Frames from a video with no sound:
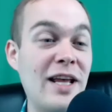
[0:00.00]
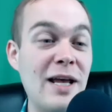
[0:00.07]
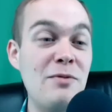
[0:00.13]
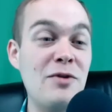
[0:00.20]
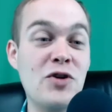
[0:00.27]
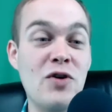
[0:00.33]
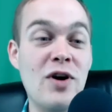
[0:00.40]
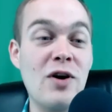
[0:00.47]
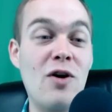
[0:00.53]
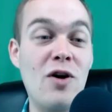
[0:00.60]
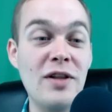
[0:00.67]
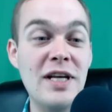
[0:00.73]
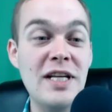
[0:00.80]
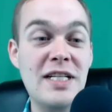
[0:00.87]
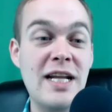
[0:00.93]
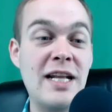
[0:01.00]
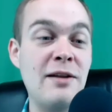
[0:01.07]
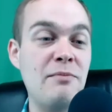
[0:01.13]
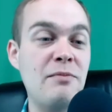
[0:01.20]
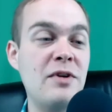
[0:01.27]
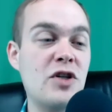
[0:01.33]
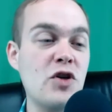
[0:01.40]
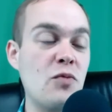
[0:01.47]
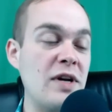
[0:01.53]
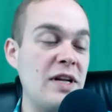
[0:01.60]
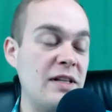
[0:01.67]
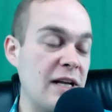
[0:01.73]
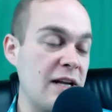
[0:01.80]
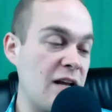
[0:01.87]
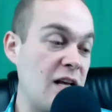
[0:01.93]
hit during all this, and so many,
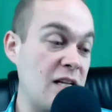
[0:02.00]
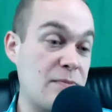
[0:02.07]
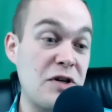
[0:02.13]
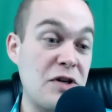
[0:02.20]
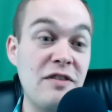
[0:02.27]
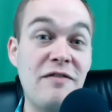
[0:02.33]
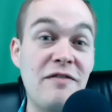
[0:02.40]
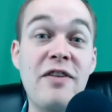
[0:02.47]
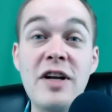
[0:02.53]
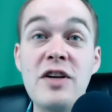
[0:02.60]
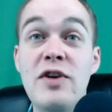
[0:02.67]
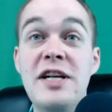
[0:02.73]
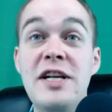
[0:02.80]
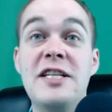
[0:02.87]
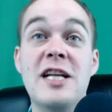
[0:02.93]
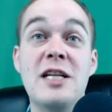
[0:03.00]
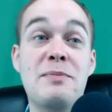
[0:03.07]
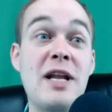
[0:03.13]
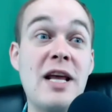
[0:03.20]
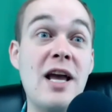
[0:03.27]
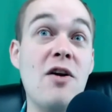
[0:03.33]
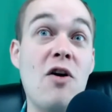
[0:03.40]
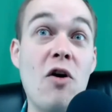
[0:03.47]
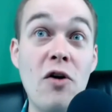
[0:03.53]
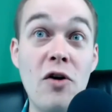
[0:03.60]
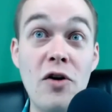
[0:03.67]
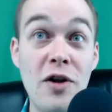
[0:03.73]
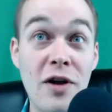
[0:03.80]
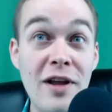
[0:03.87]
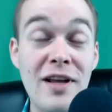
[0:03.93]
like, especially fundraising has been hit
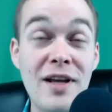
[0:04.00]
hard.